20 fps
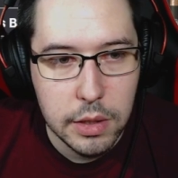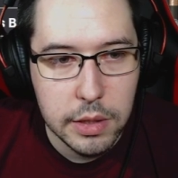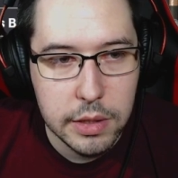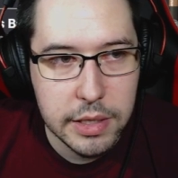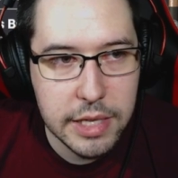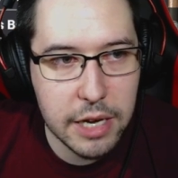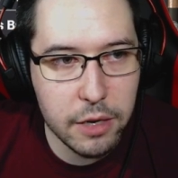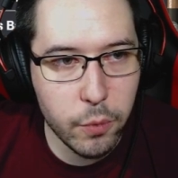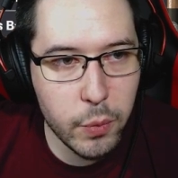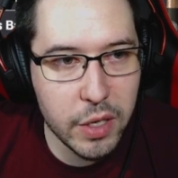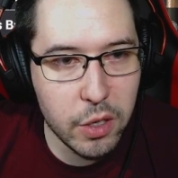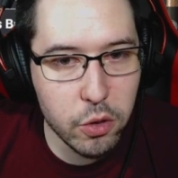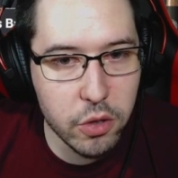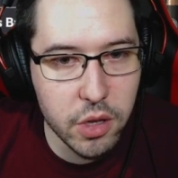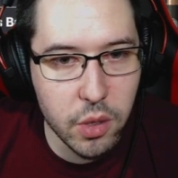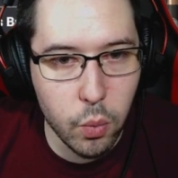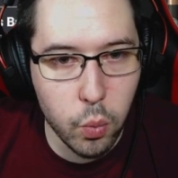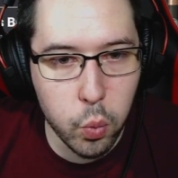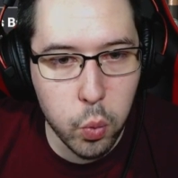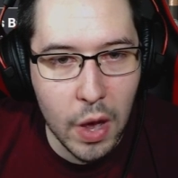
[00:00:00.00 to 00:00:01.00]
Now if we go to
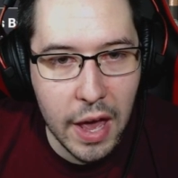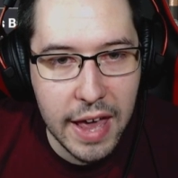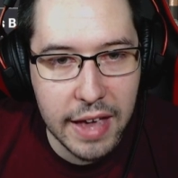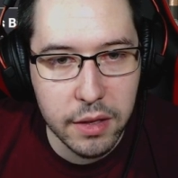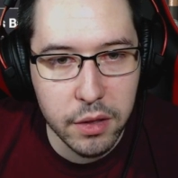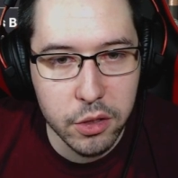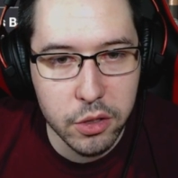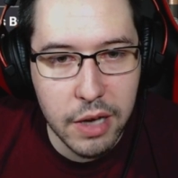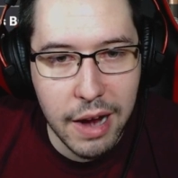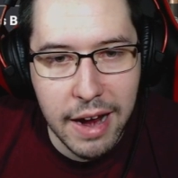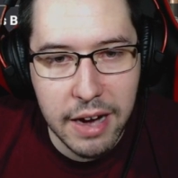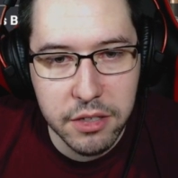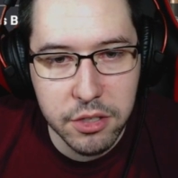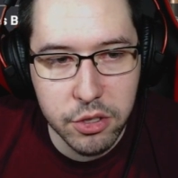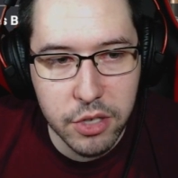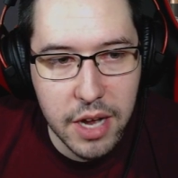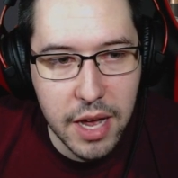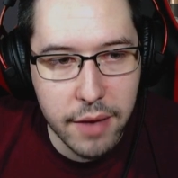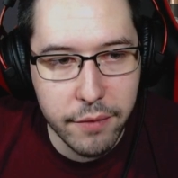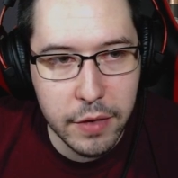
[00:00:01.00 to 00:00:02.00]
the Waggler
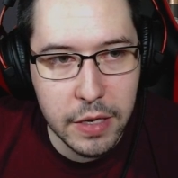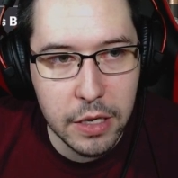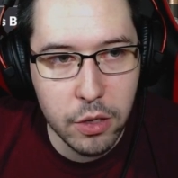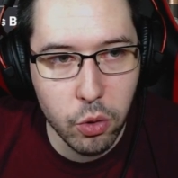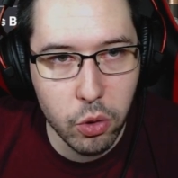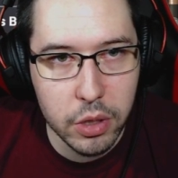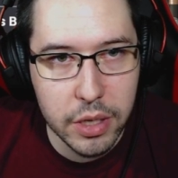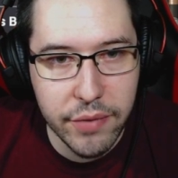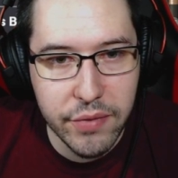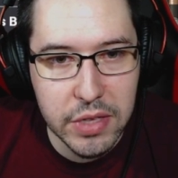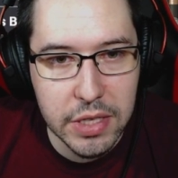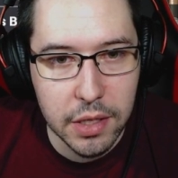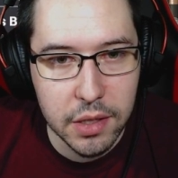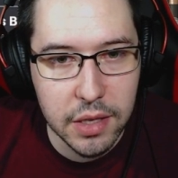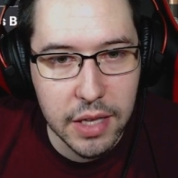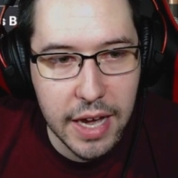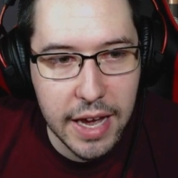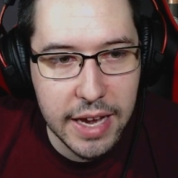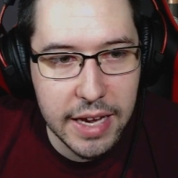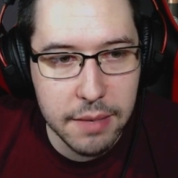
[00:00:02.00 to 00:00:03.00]
Extra Heavy, or even the
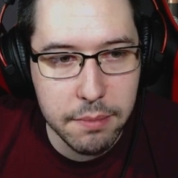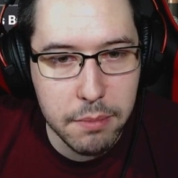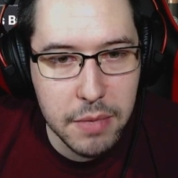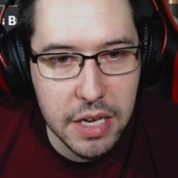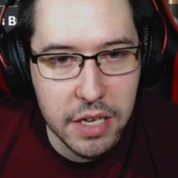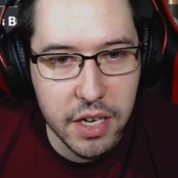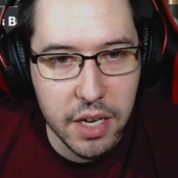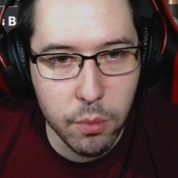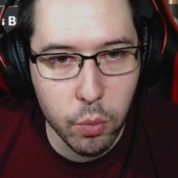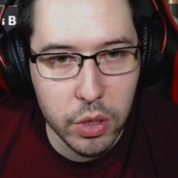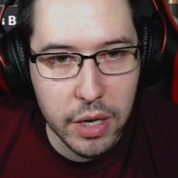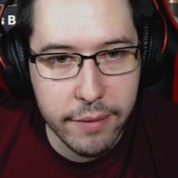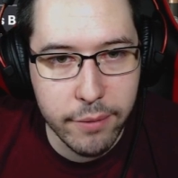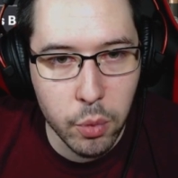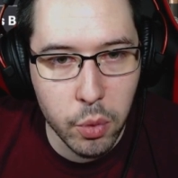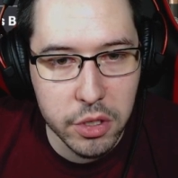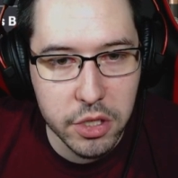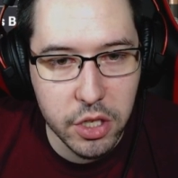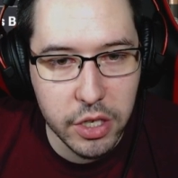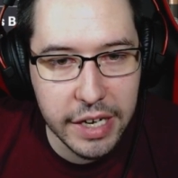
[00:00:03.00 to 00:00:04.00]
light, medium, whatever
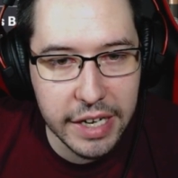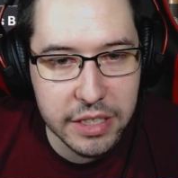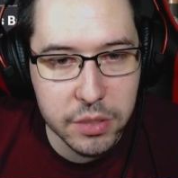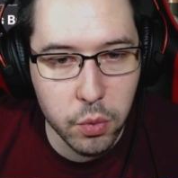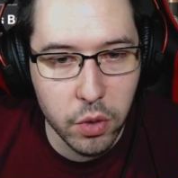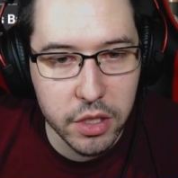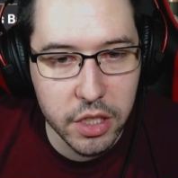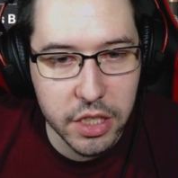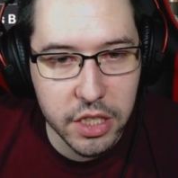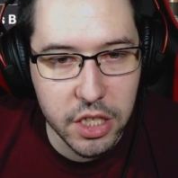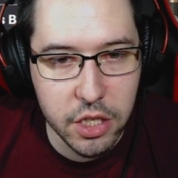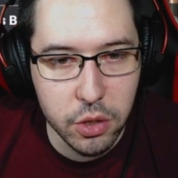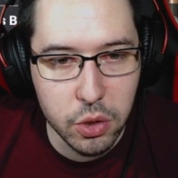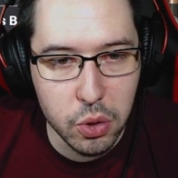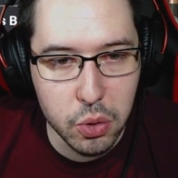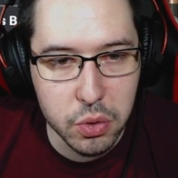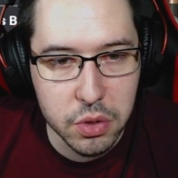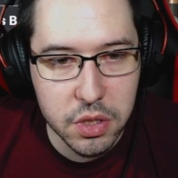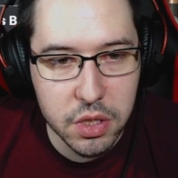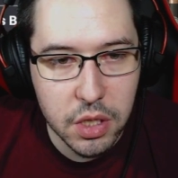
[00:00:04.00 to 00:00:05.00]
one you guys want to
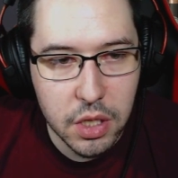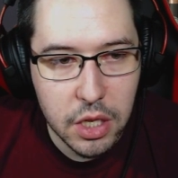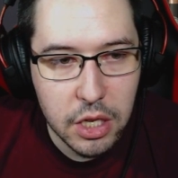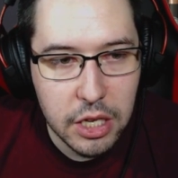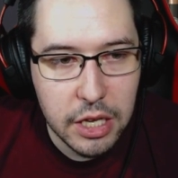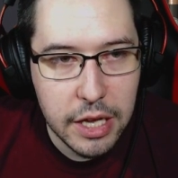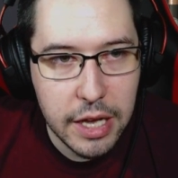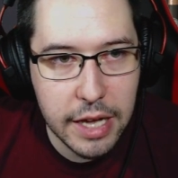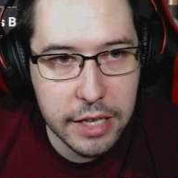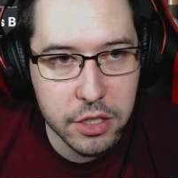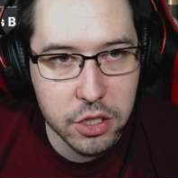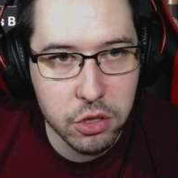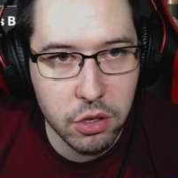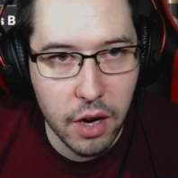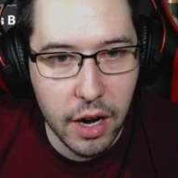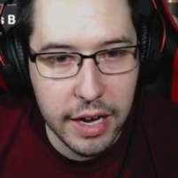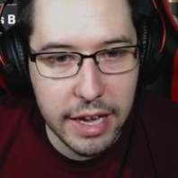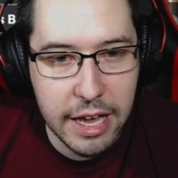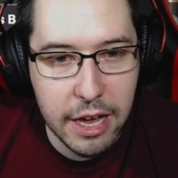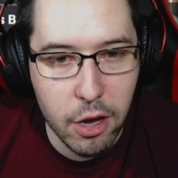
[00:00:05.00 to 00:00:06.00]
use and
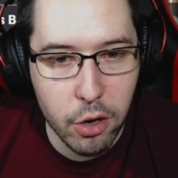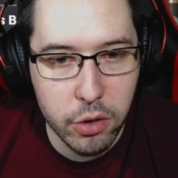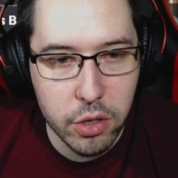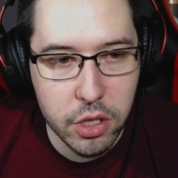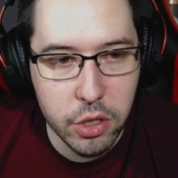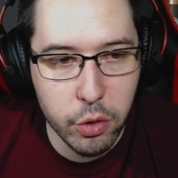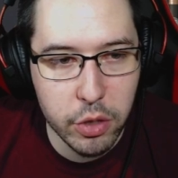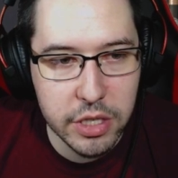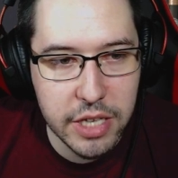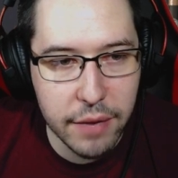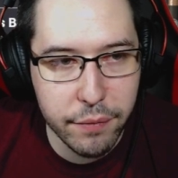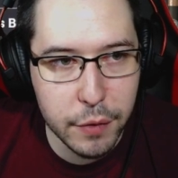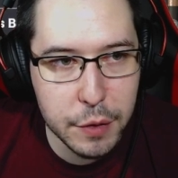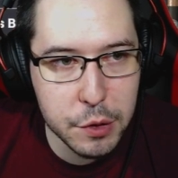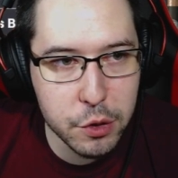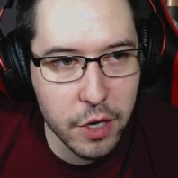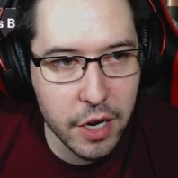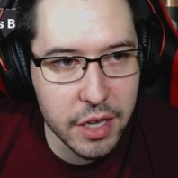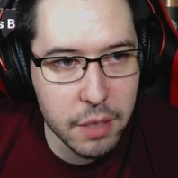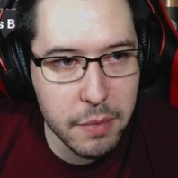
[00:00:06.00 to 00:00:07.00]
try out, you can definitely
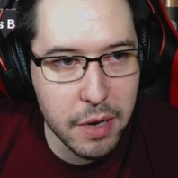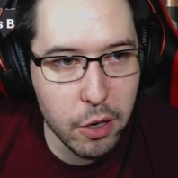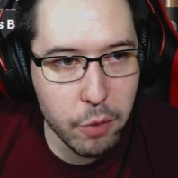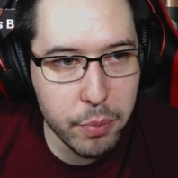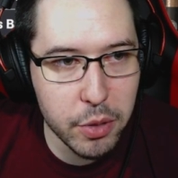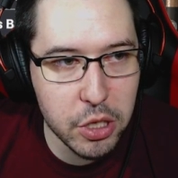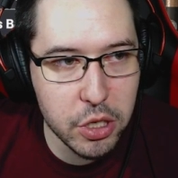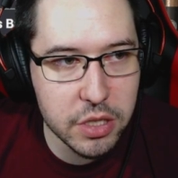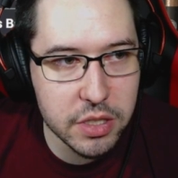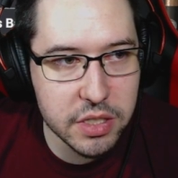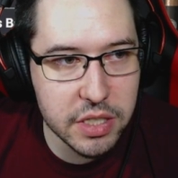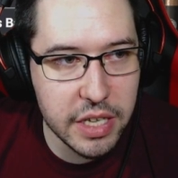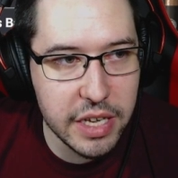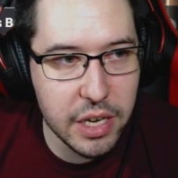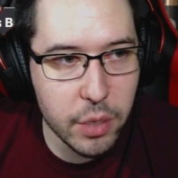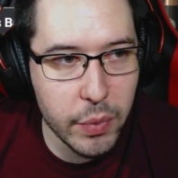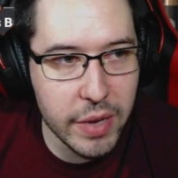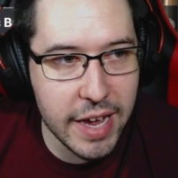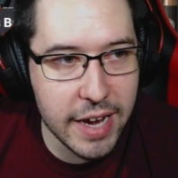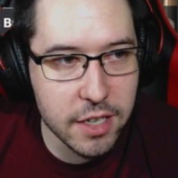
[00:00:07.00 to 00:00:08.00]
try them out. But you can see here
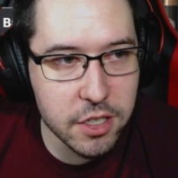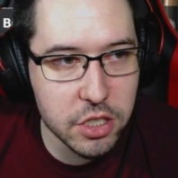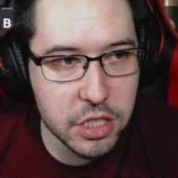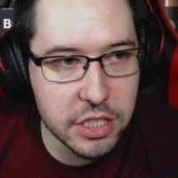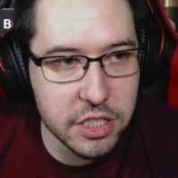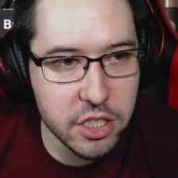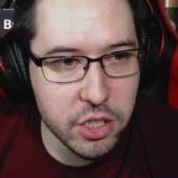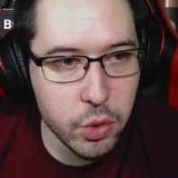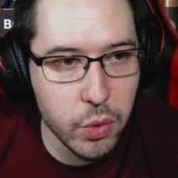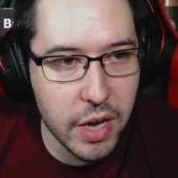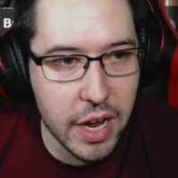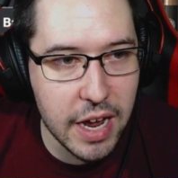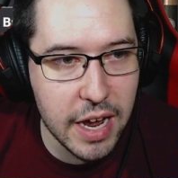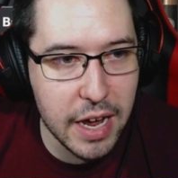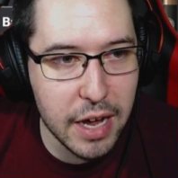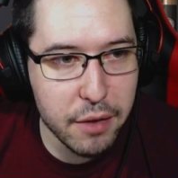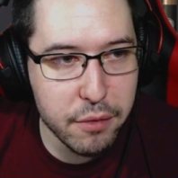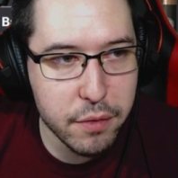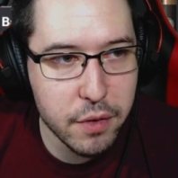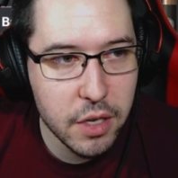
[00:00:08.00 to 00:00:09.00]
we actually do
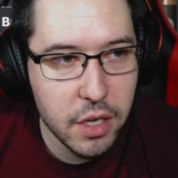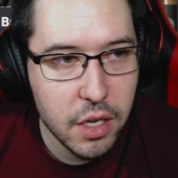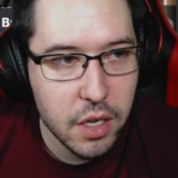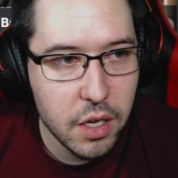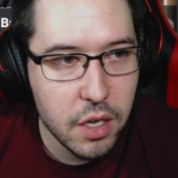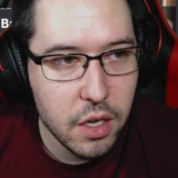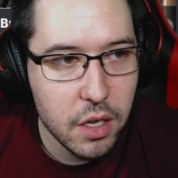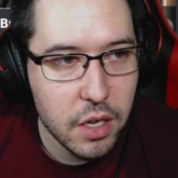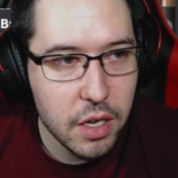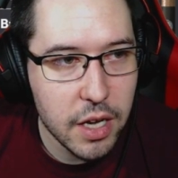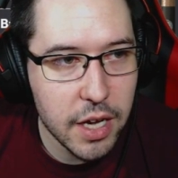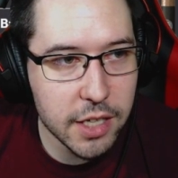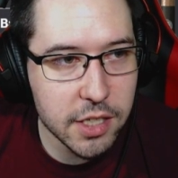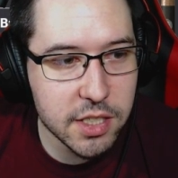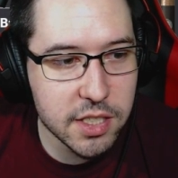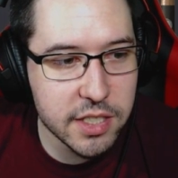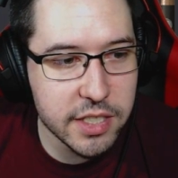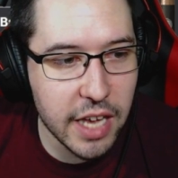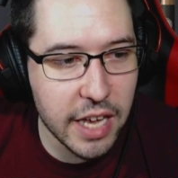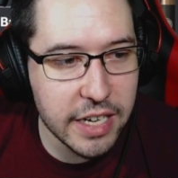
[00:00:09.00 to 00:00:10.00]
have a
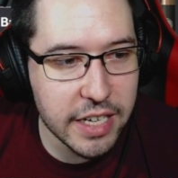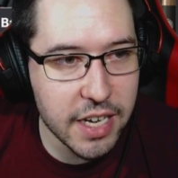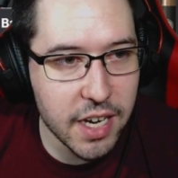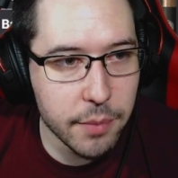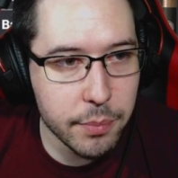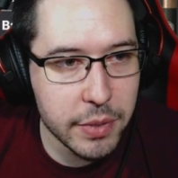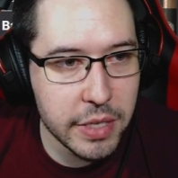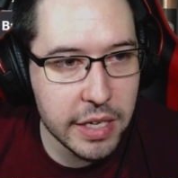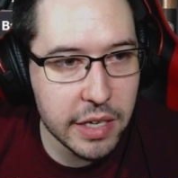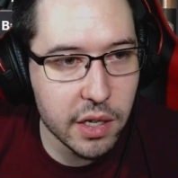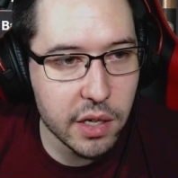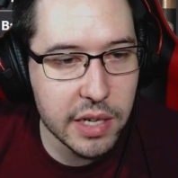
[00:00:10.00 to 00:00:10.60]
setting up here.